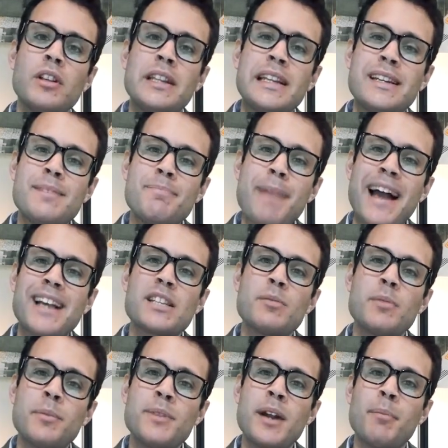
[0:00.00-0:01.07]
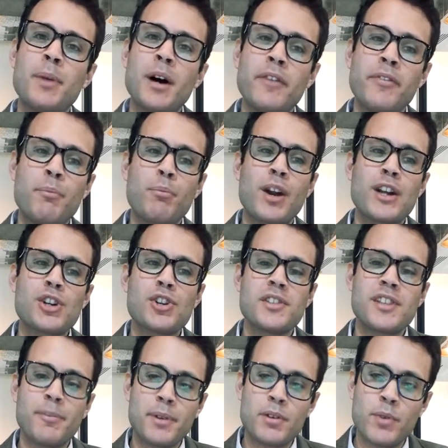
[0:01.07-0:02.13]
the maximum number of impressions
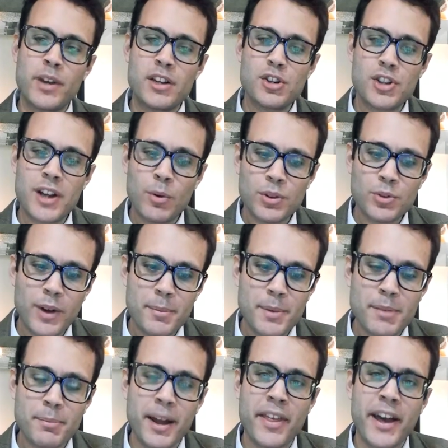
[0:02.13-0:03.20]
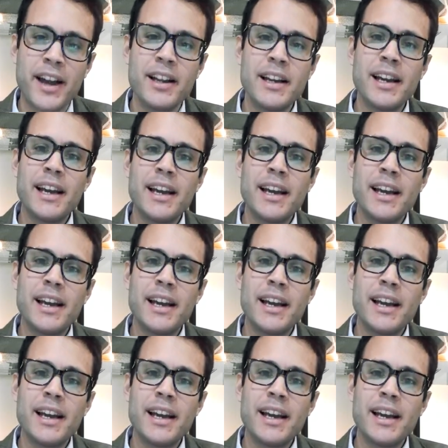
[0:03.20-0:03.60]
have been reached. Now, what do I mean by that?